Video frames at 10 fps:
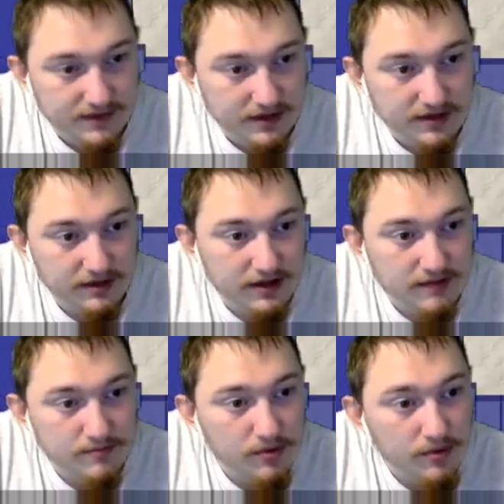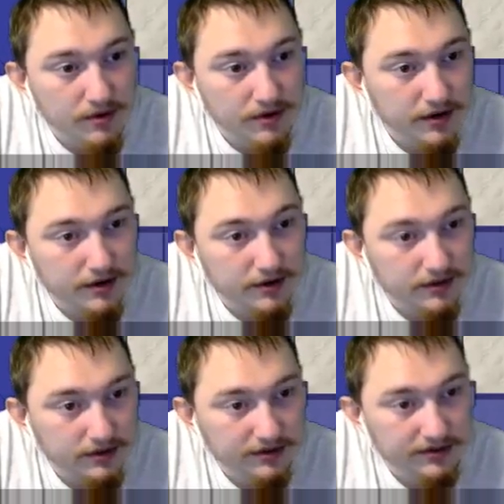a lot more
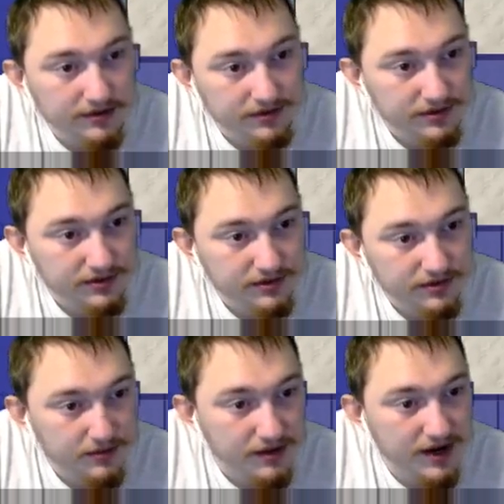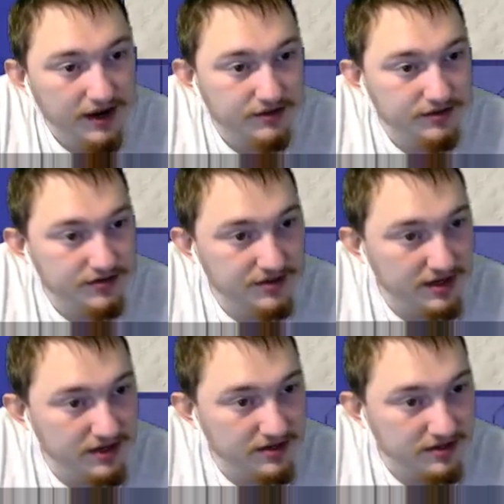reactors in the
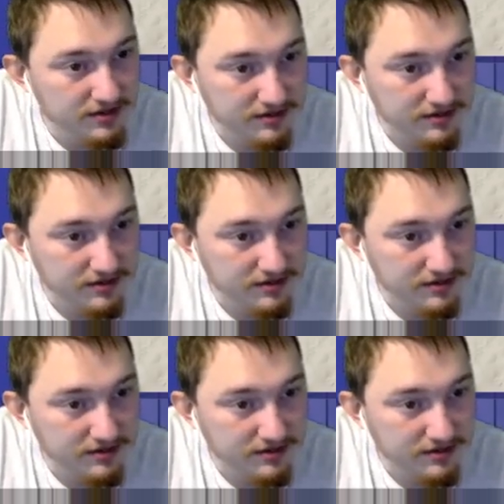end.